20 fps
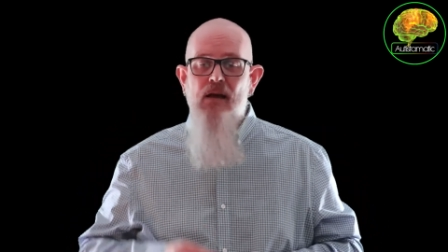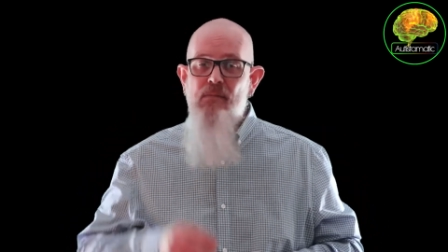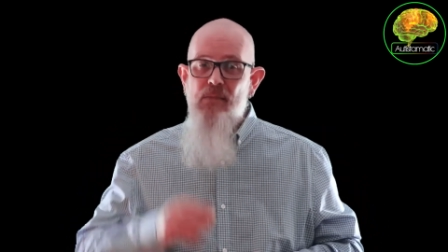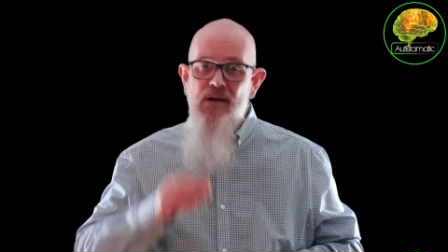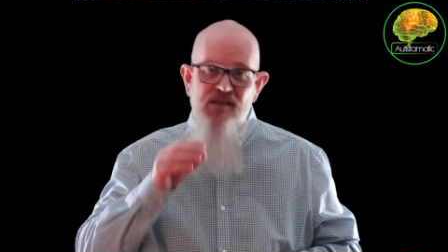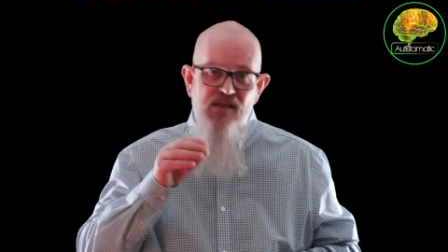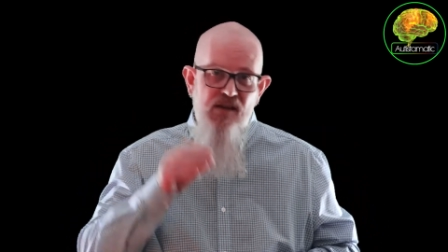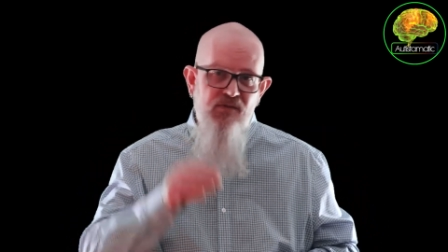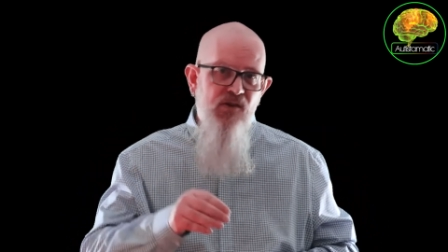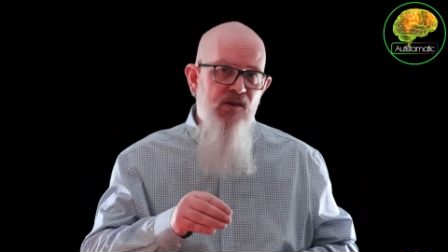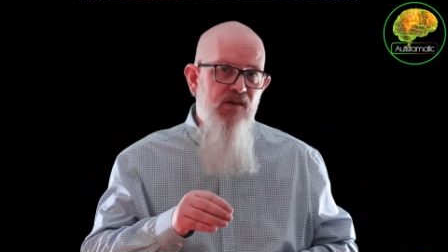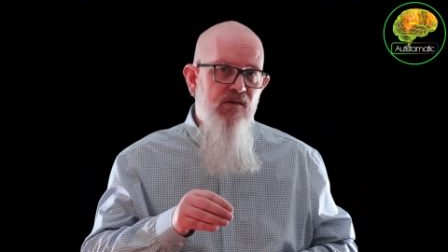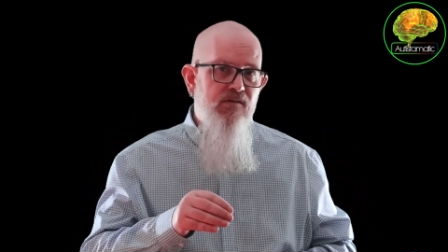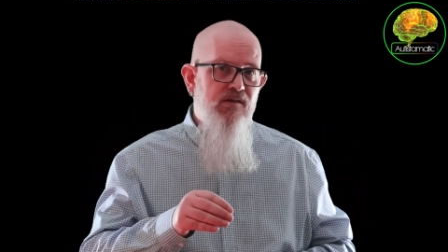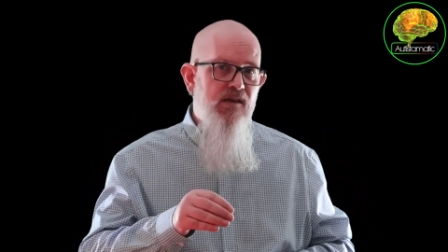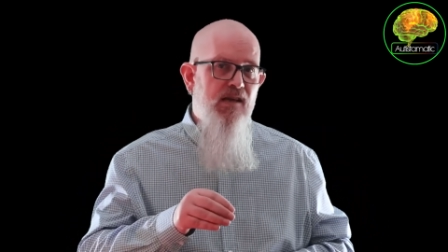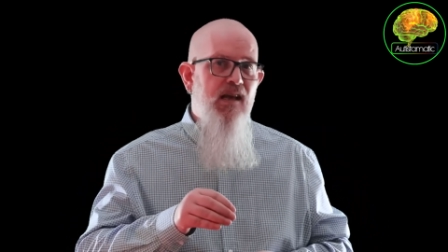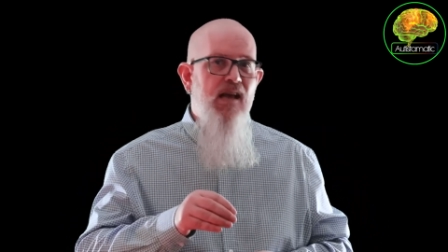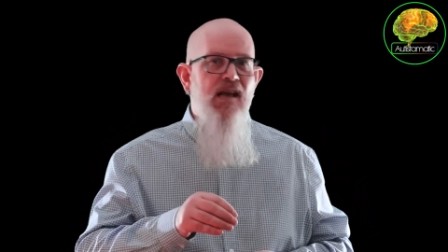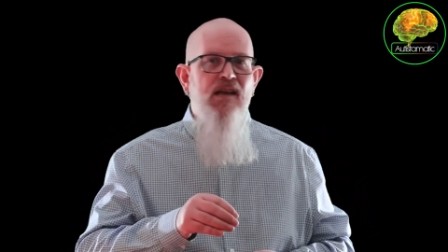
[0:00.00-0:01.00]
and my
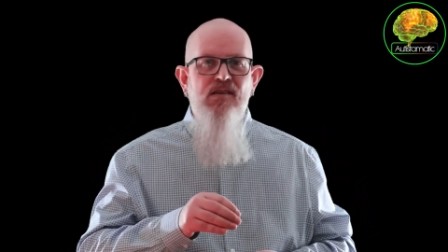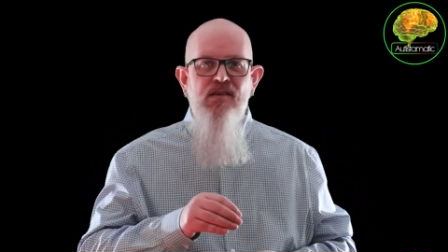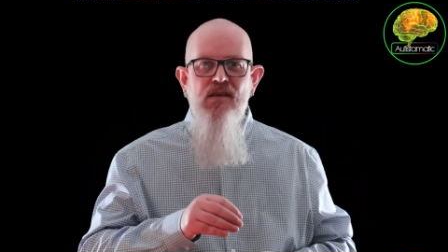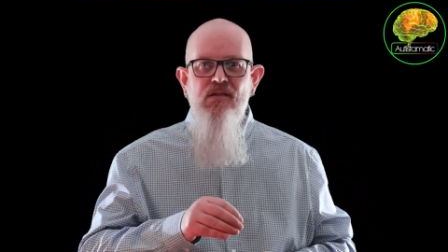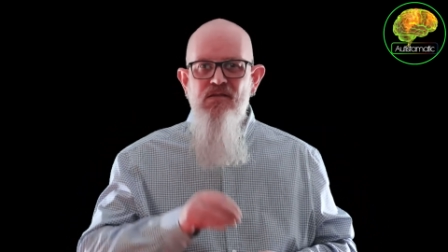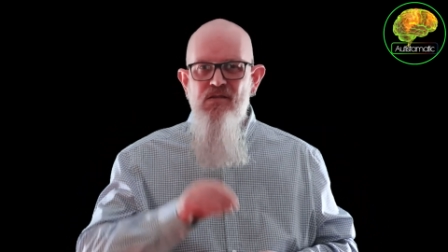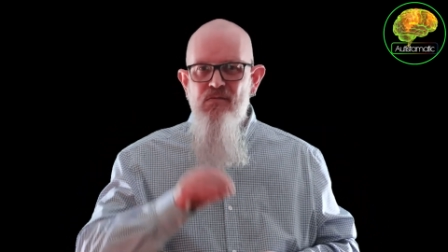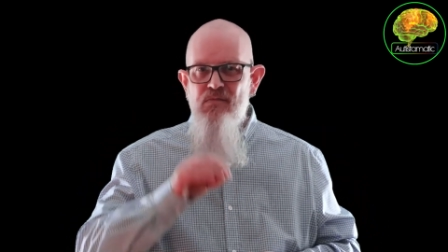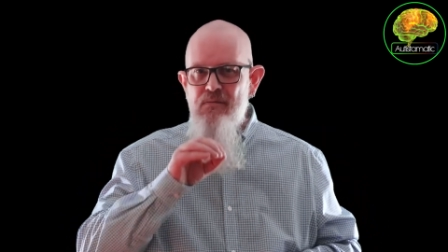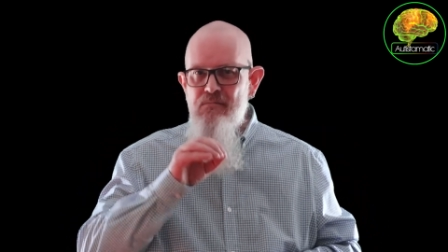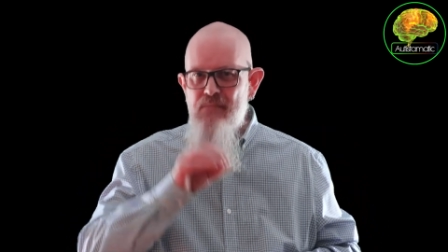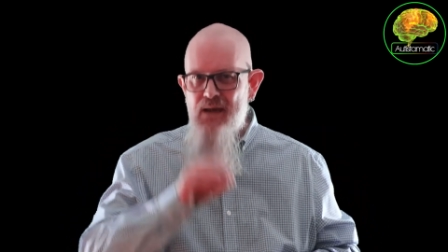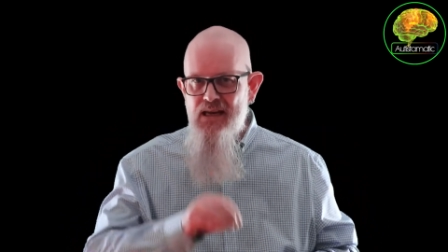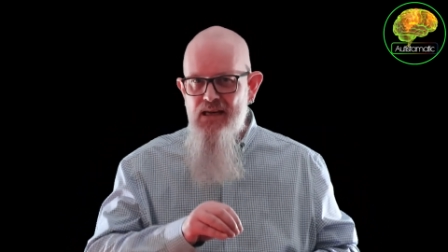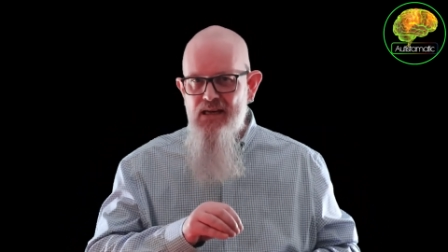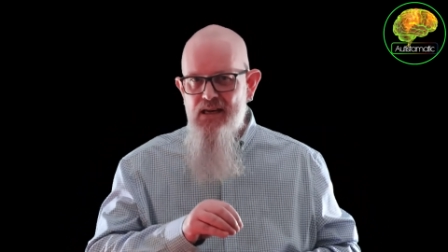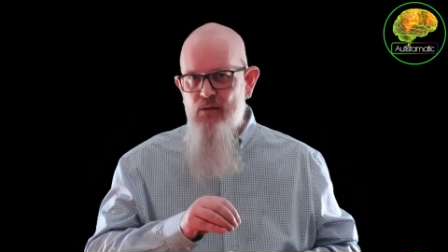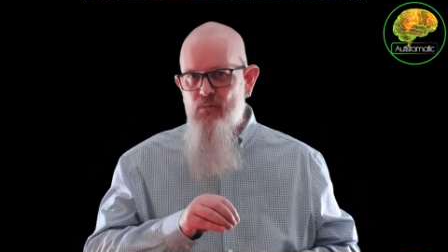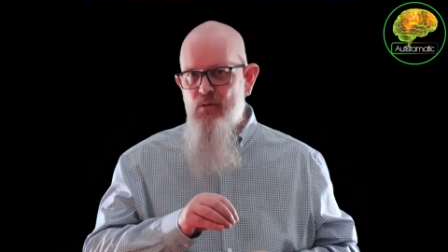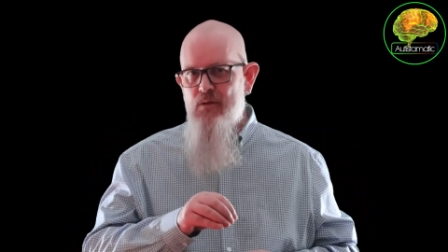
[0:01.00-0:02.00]
difficulty seems to be
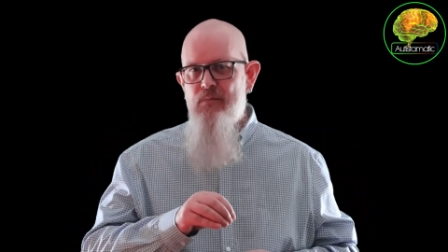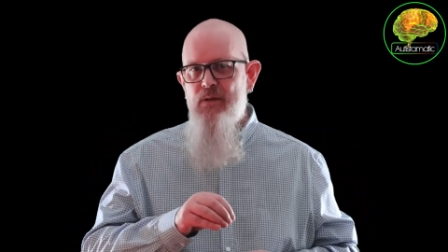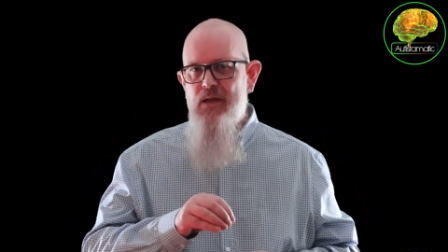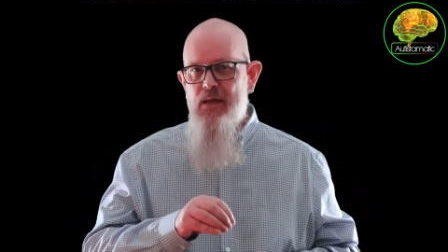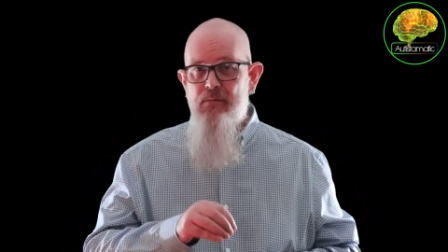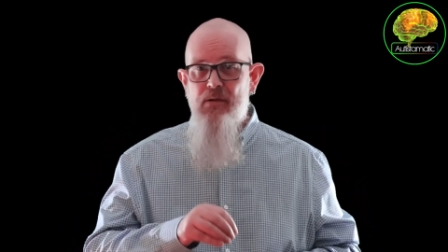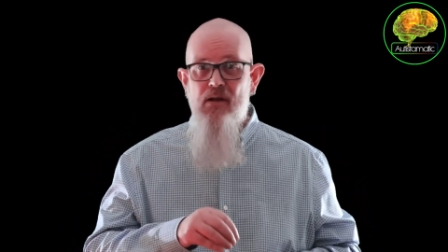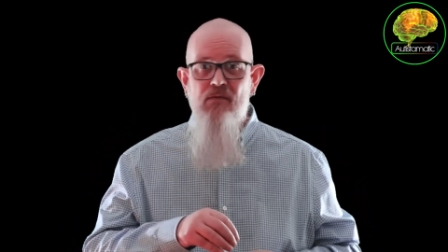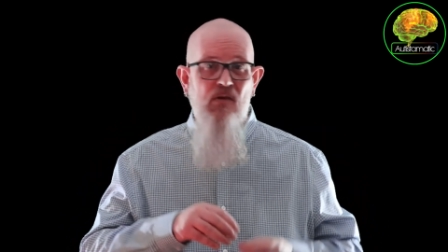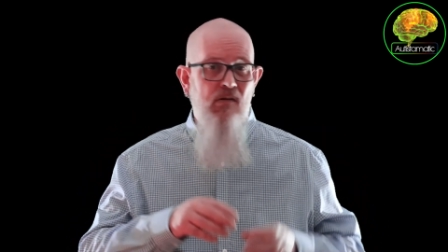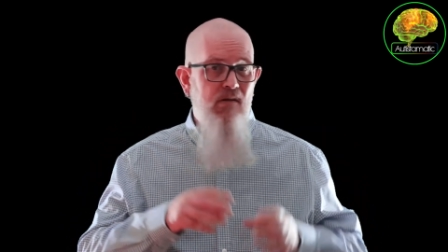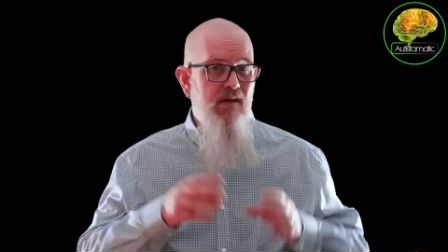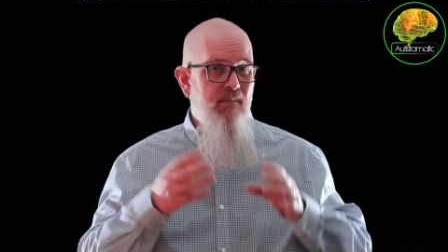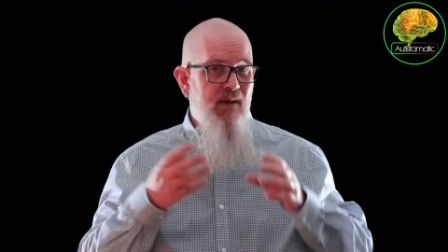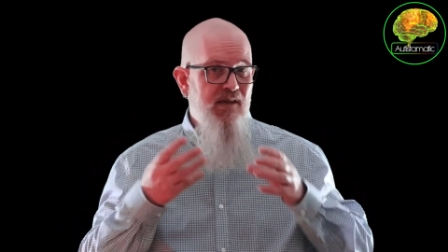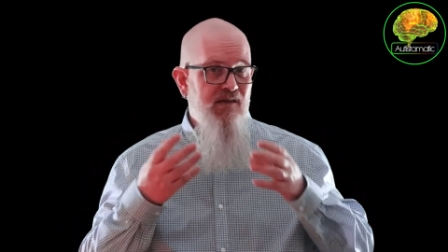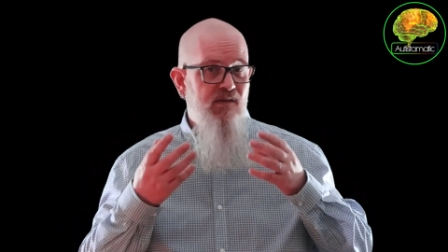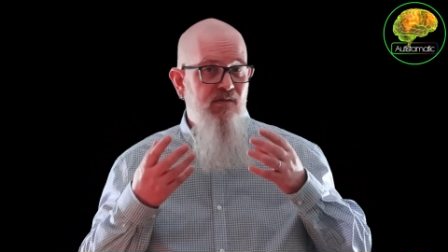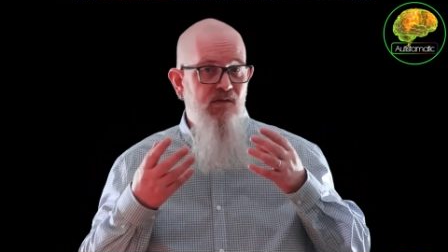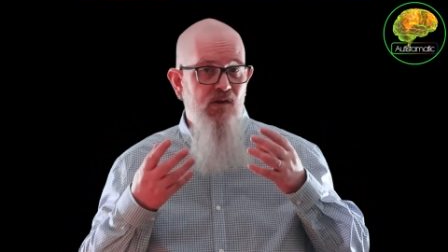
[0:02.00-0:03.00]
mainly with people I've only
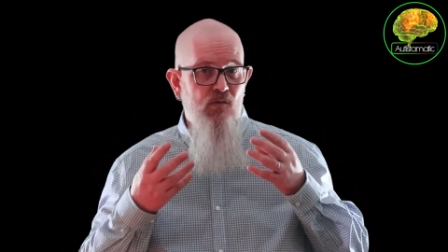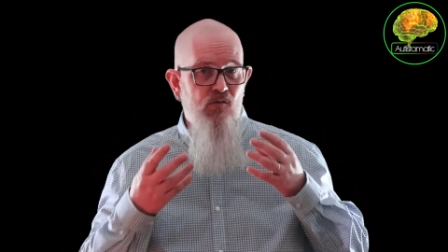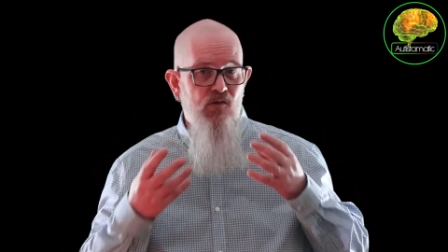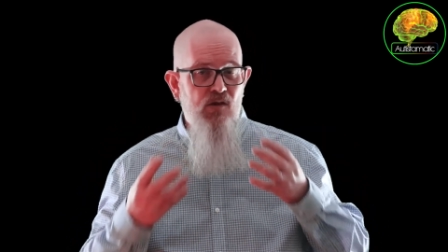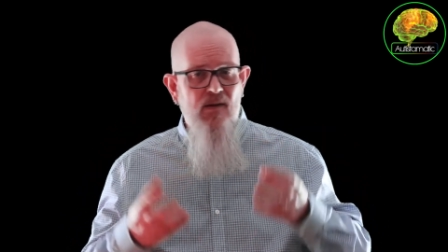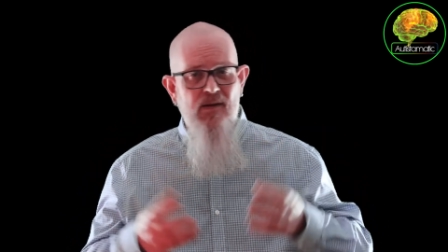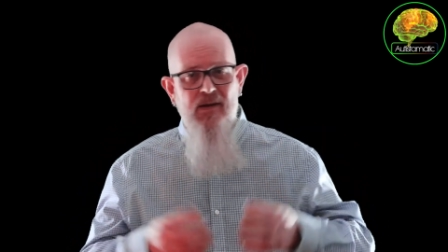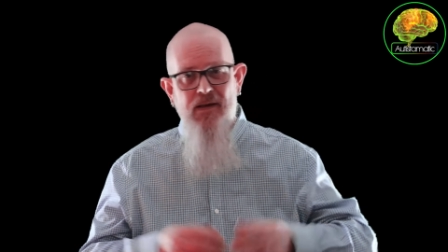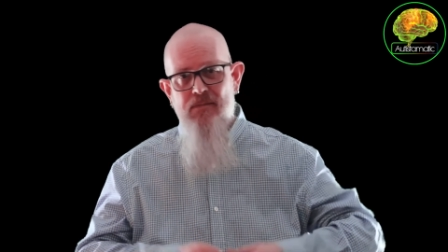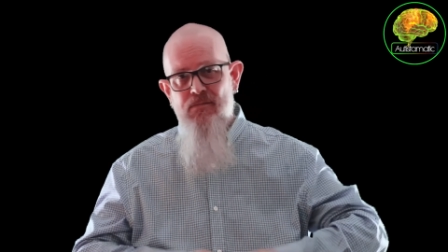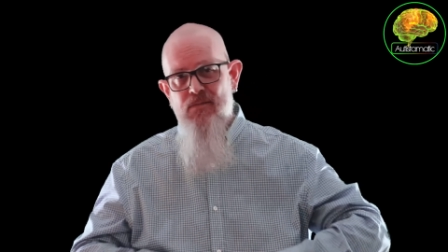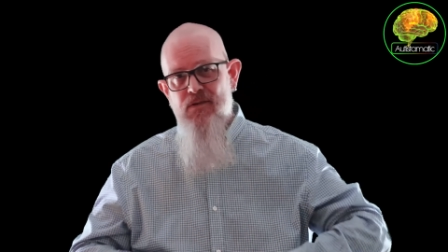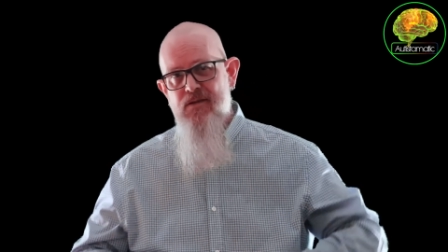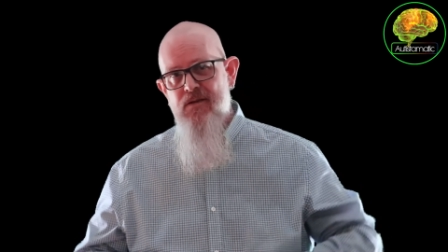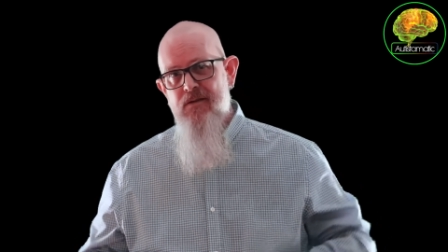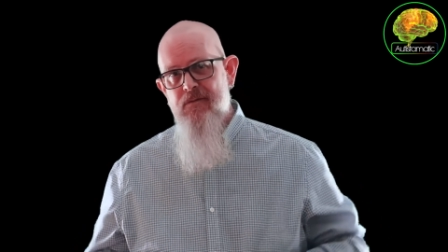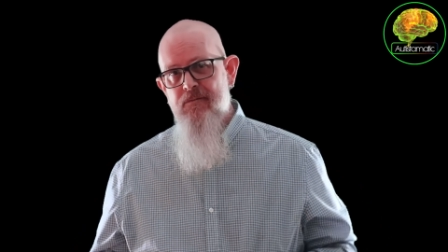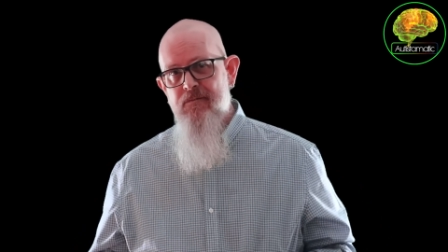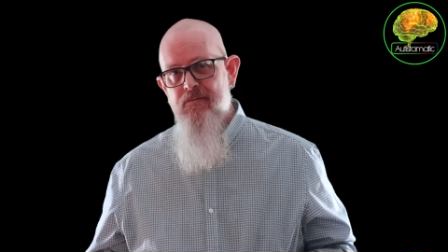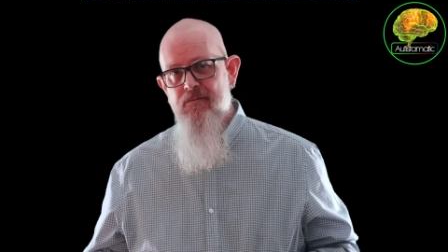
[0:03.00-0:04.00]
met a few times.